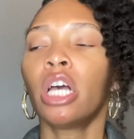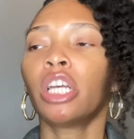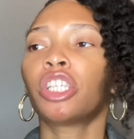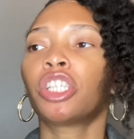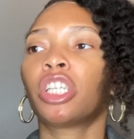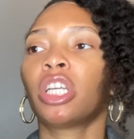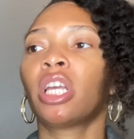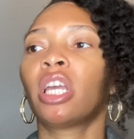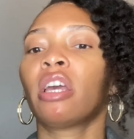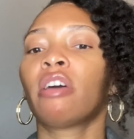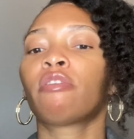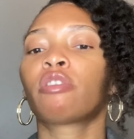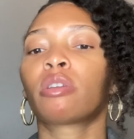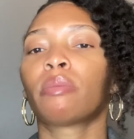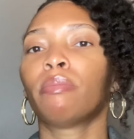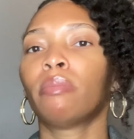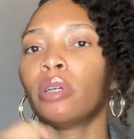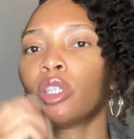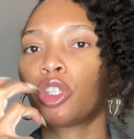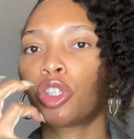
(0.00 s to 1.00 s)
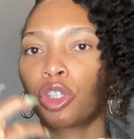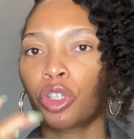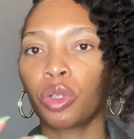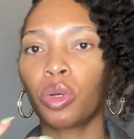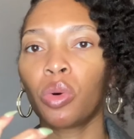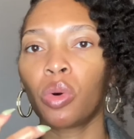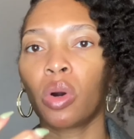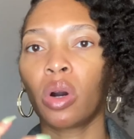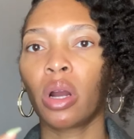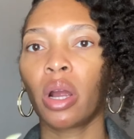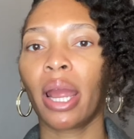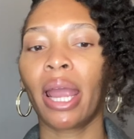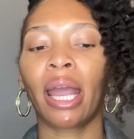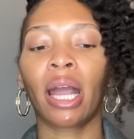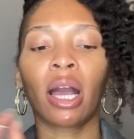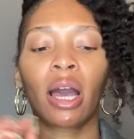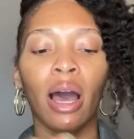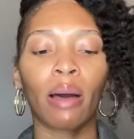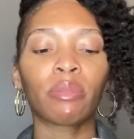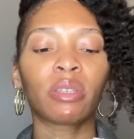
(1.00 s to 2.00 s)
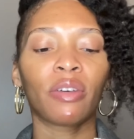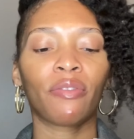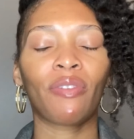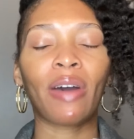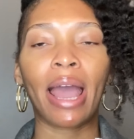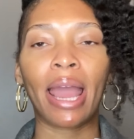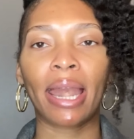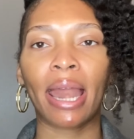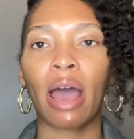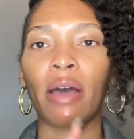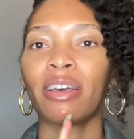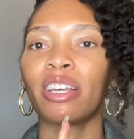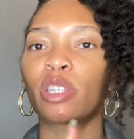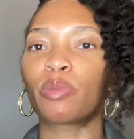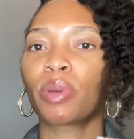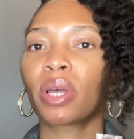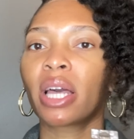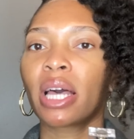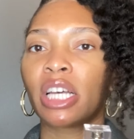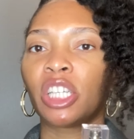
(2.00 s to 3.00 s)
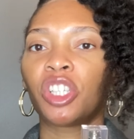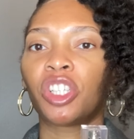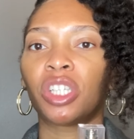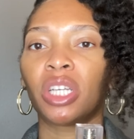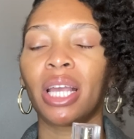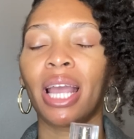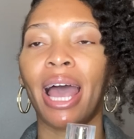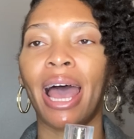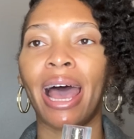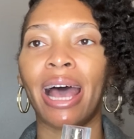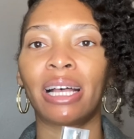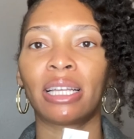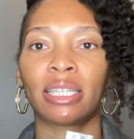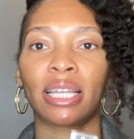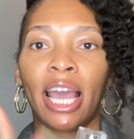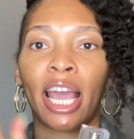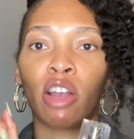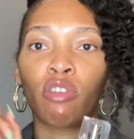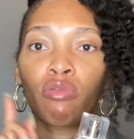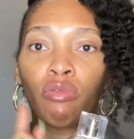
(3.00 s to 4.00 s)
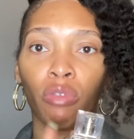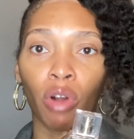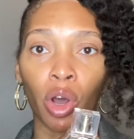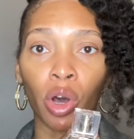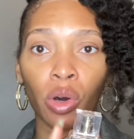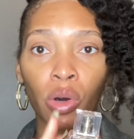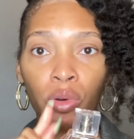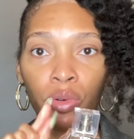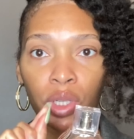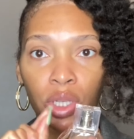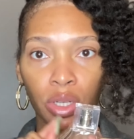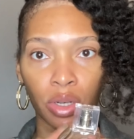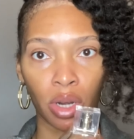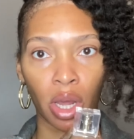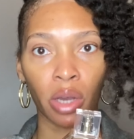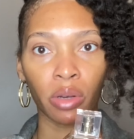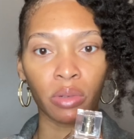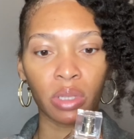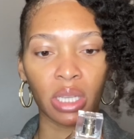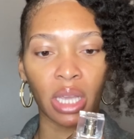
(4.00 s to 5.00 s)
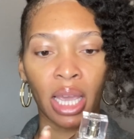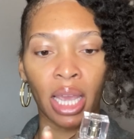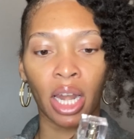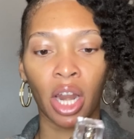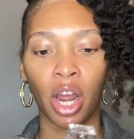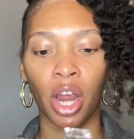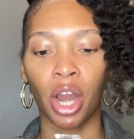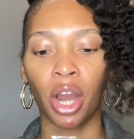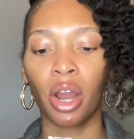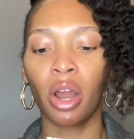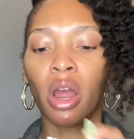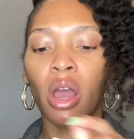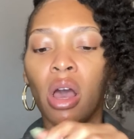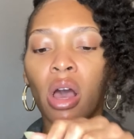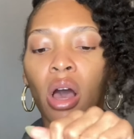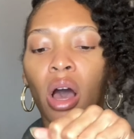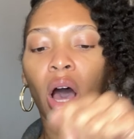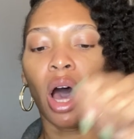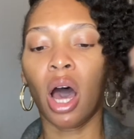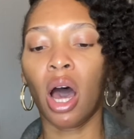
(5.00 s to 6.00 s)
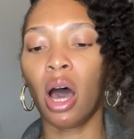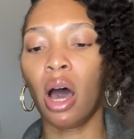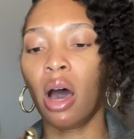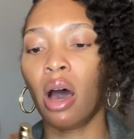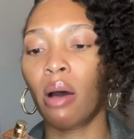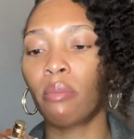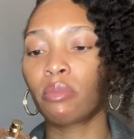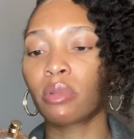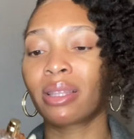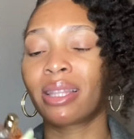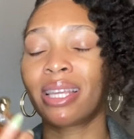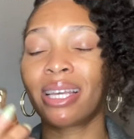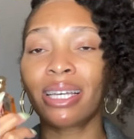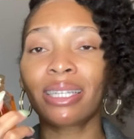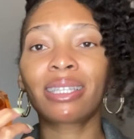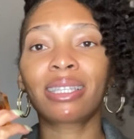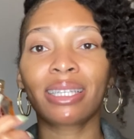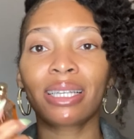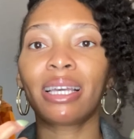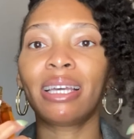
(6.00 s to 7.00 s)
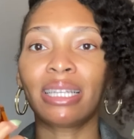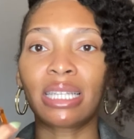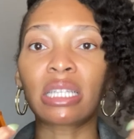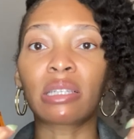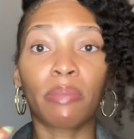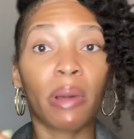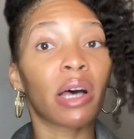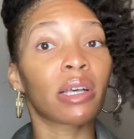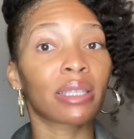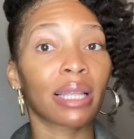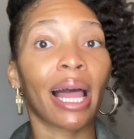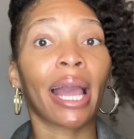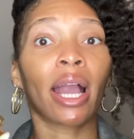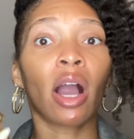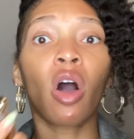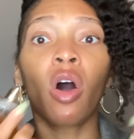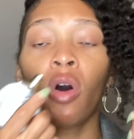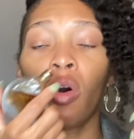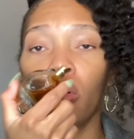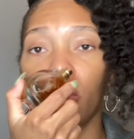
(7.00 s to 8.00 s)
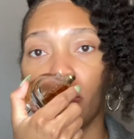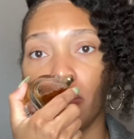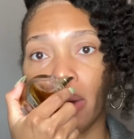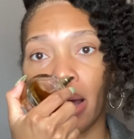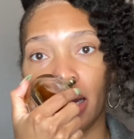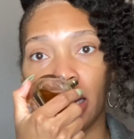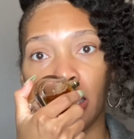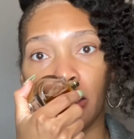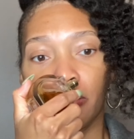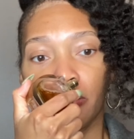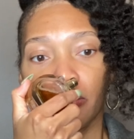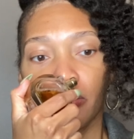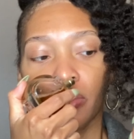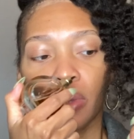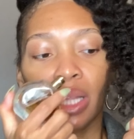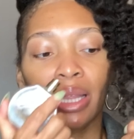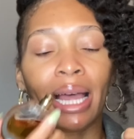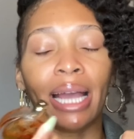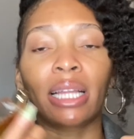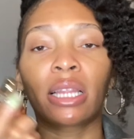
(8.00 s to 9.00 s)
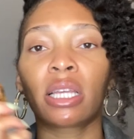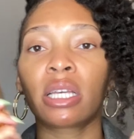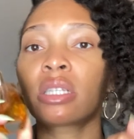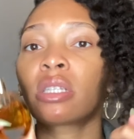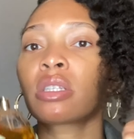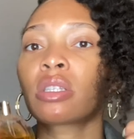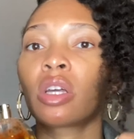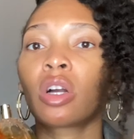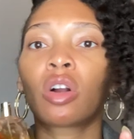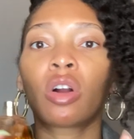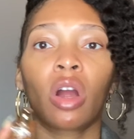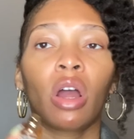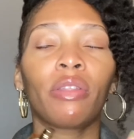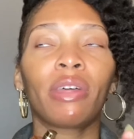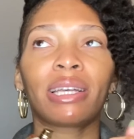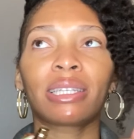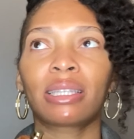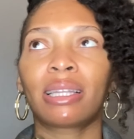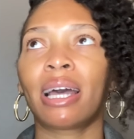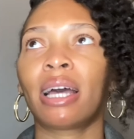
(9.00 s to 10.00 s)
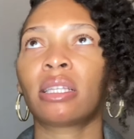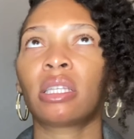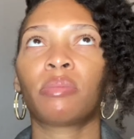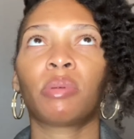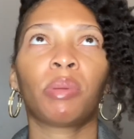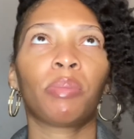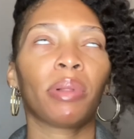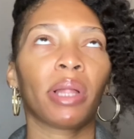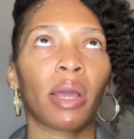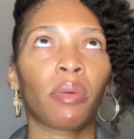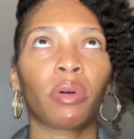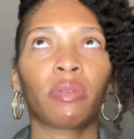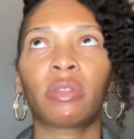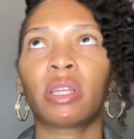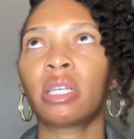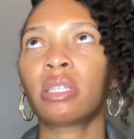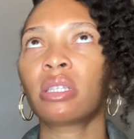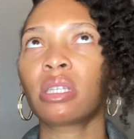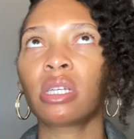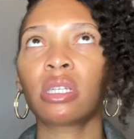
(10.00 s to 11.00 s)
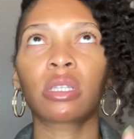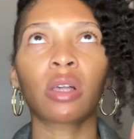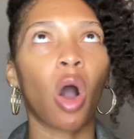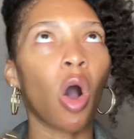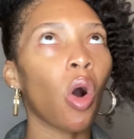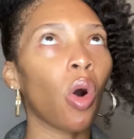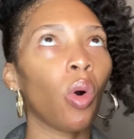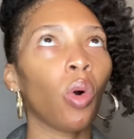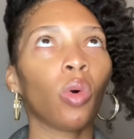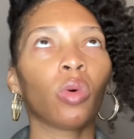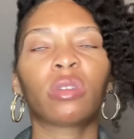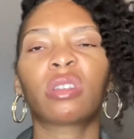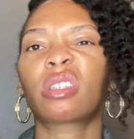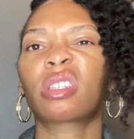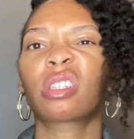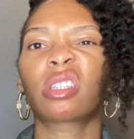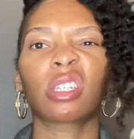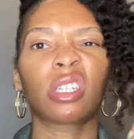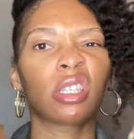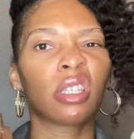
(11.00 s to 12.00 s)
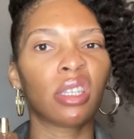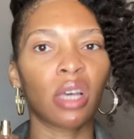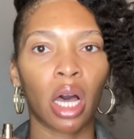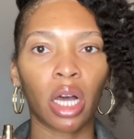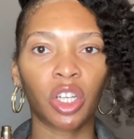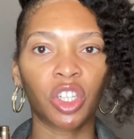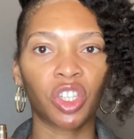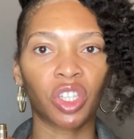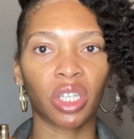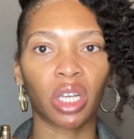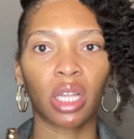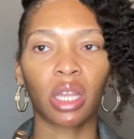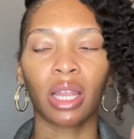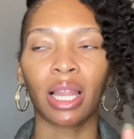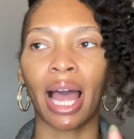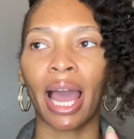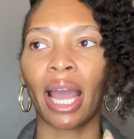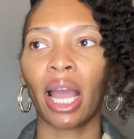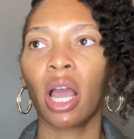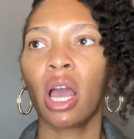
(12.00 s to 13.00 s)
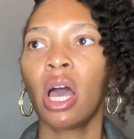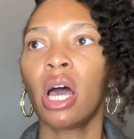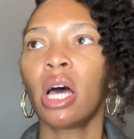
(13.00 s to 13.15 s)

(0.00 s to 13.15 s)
She gives mature, and come to find out, it's because she has a rose note in her. This smells like old money. Like, this is the girl that's not to be played with. This is old seduction. Like,